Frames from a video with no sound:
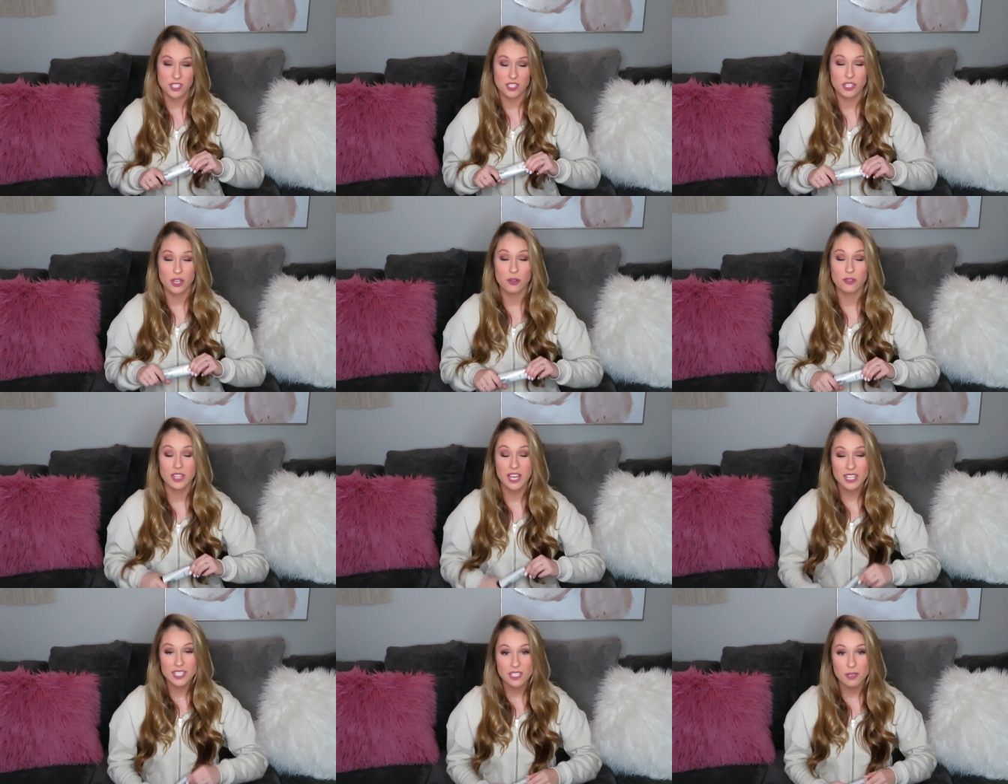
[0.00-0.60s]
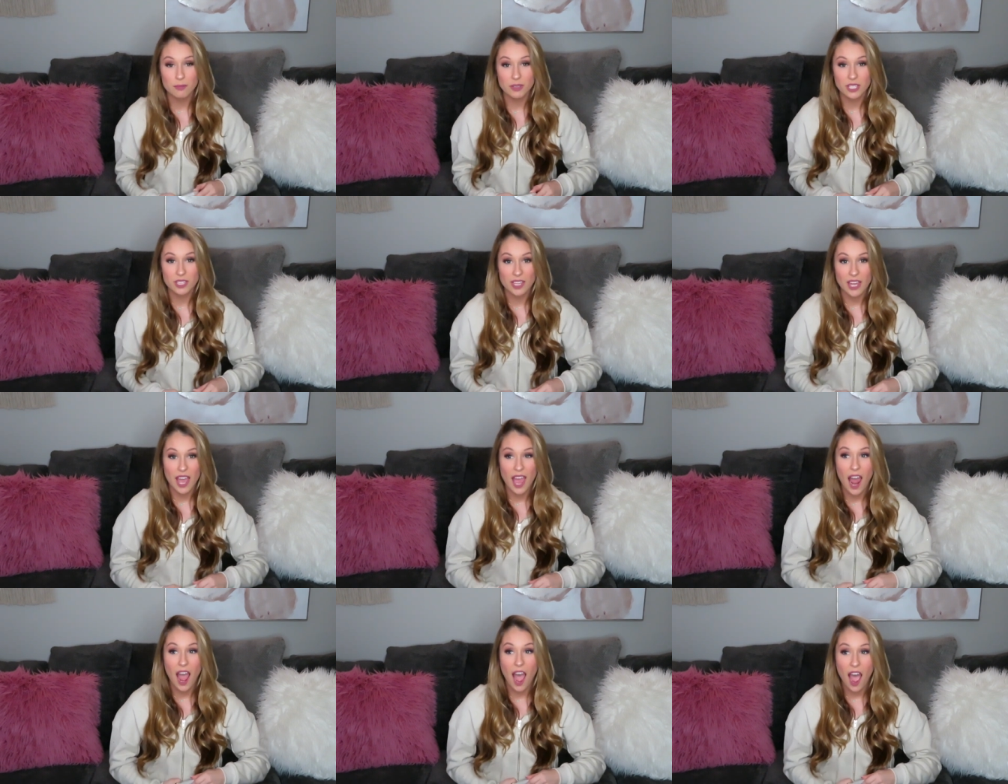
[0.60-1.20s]
So that's something
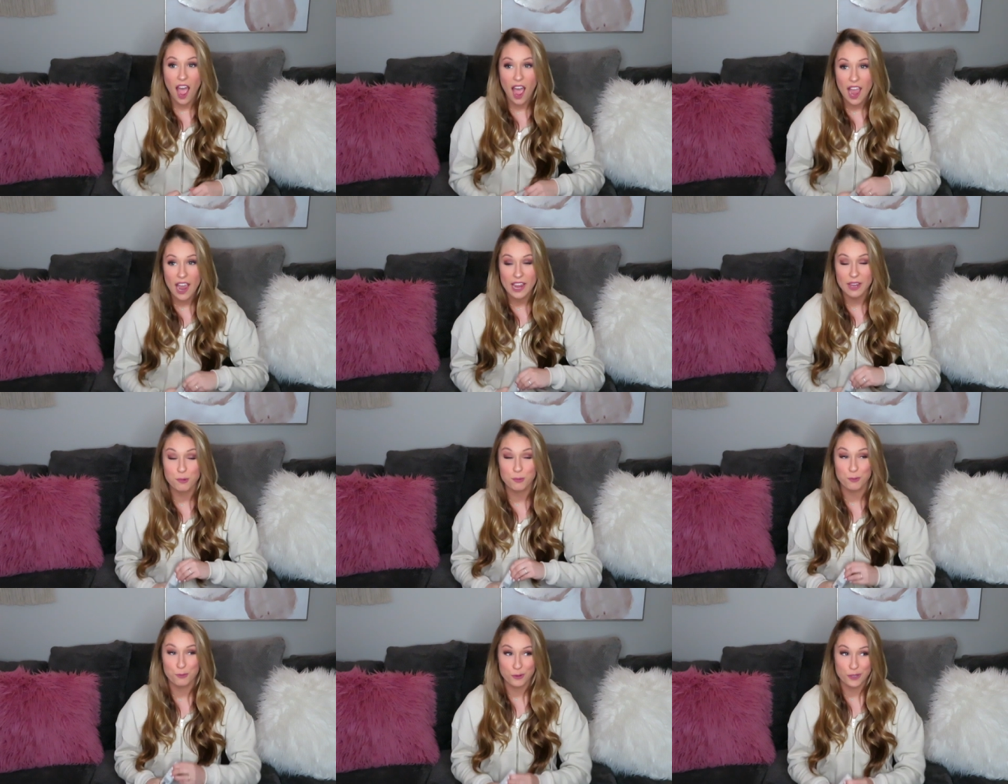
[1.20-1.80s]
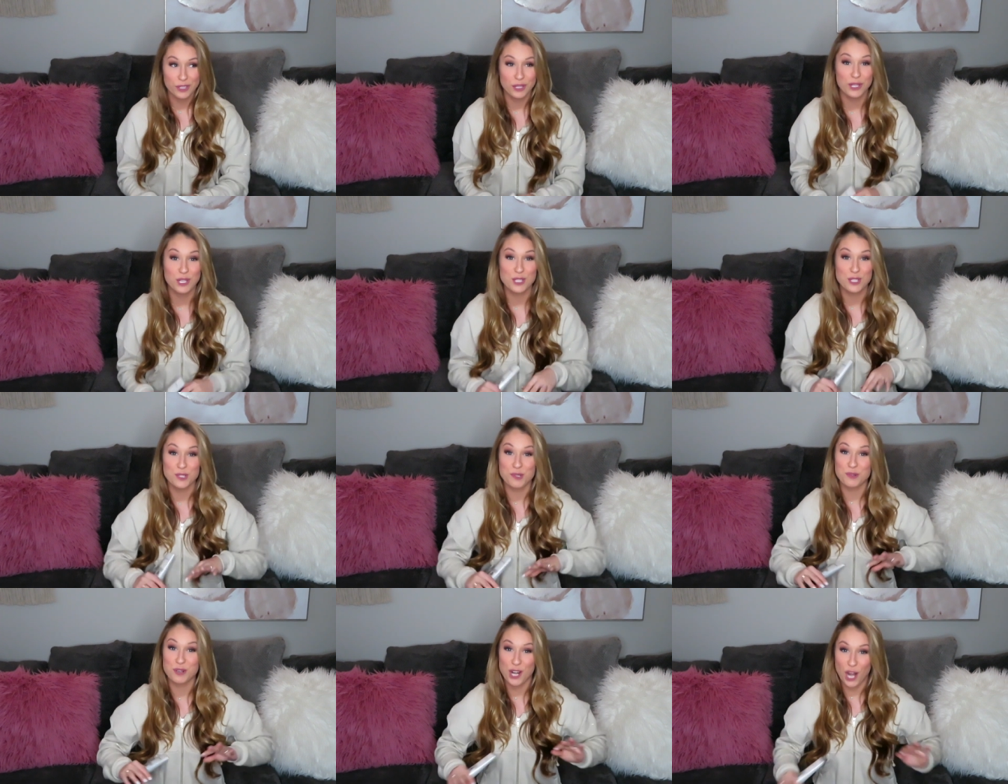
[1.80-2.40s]
that I really
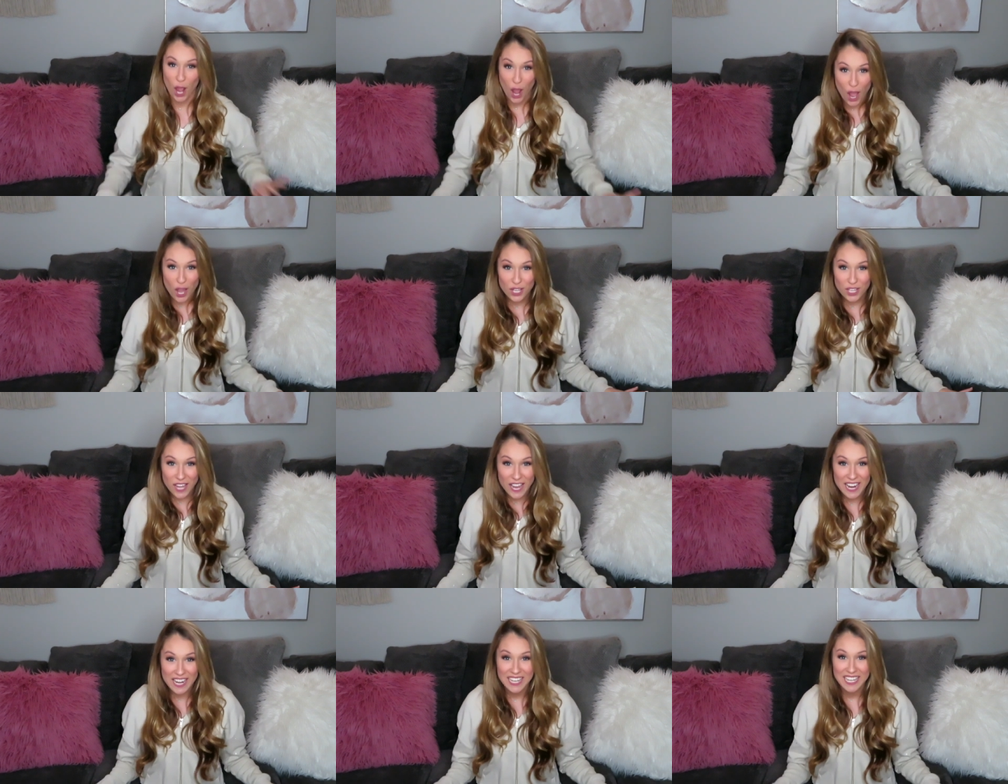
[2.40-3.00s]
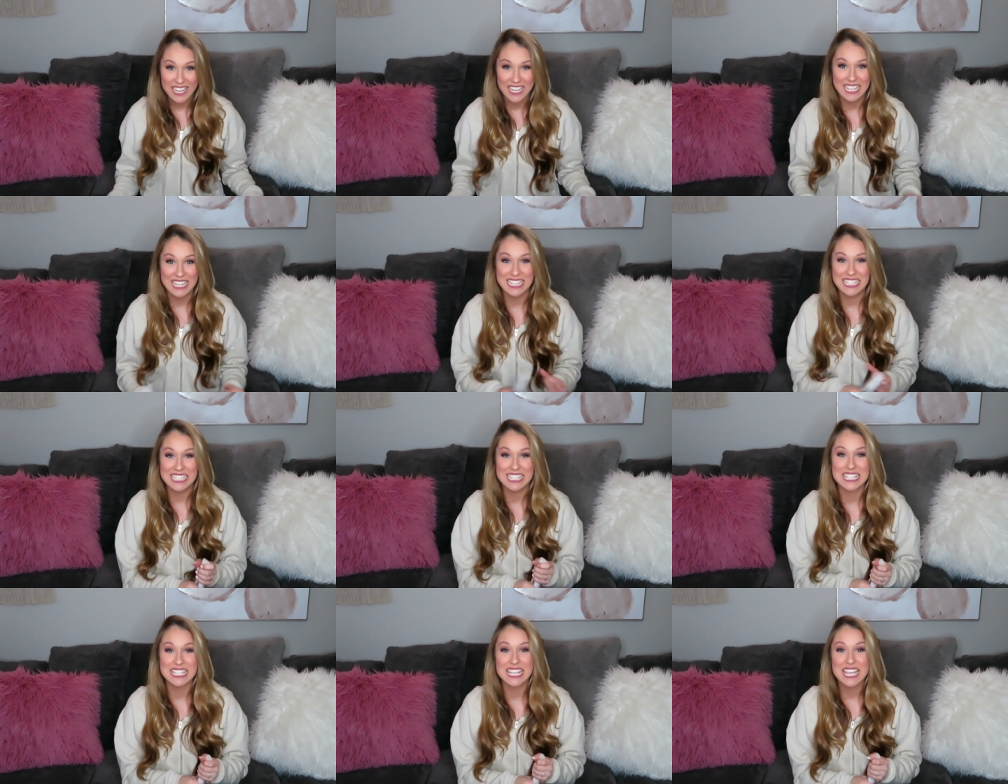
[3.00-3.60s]
do not like,
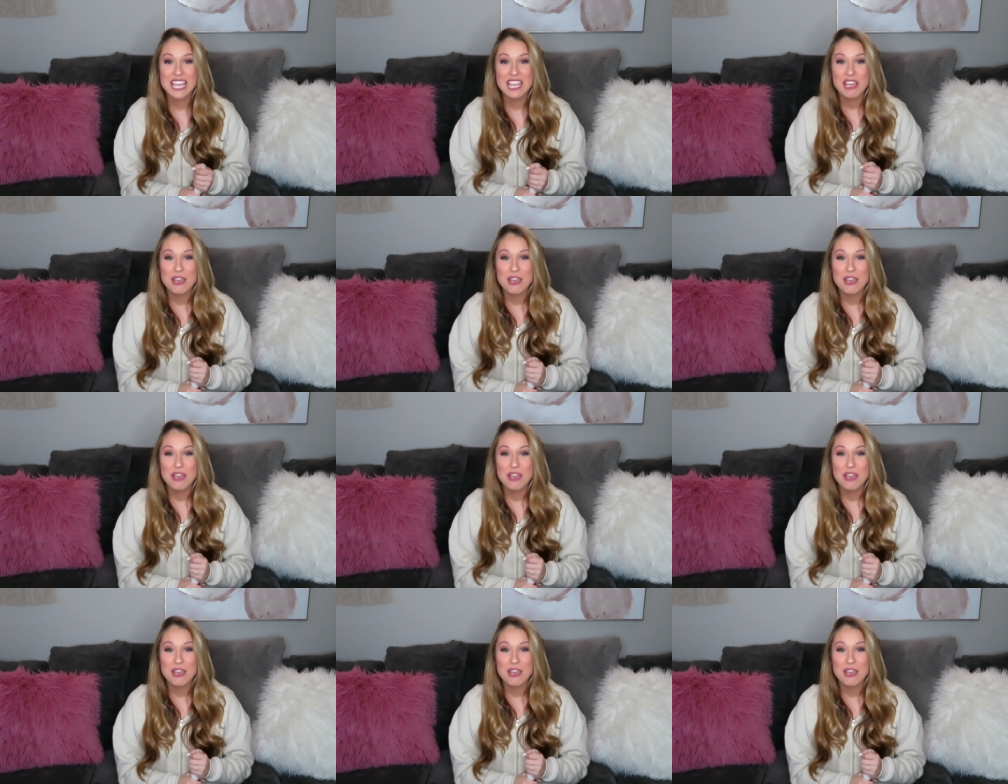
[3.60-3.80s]
is